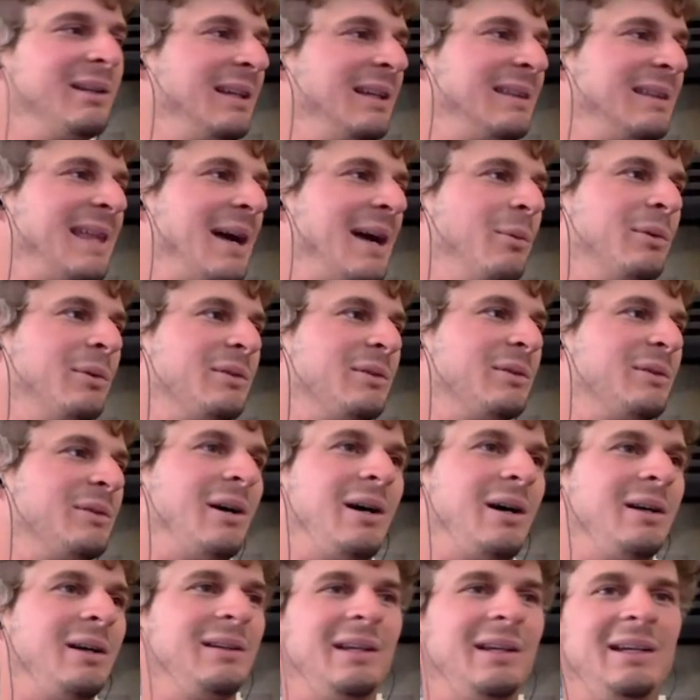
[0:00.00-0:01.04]
That was
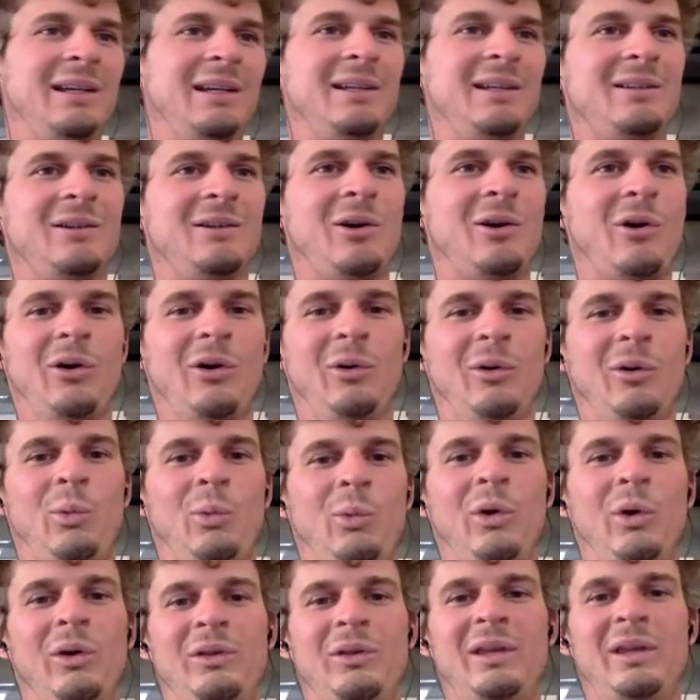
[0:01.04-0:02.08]
not car
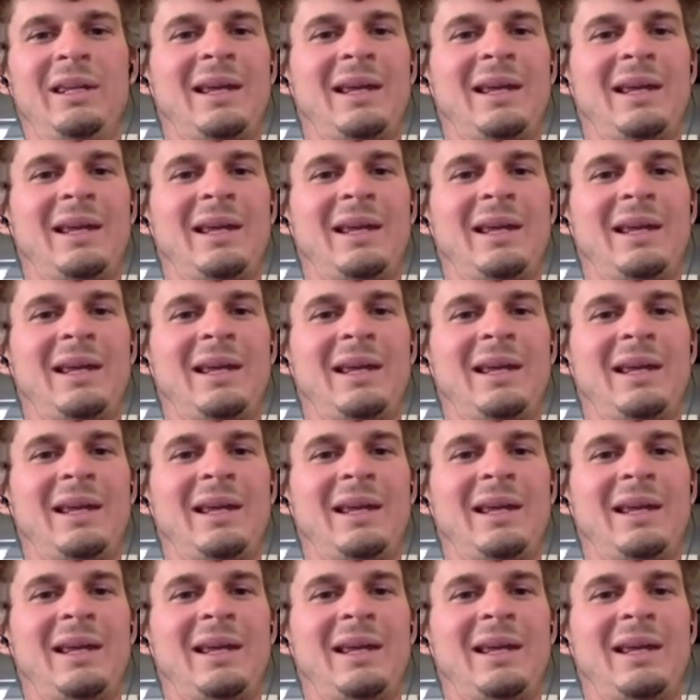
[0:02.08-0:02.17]
worthy.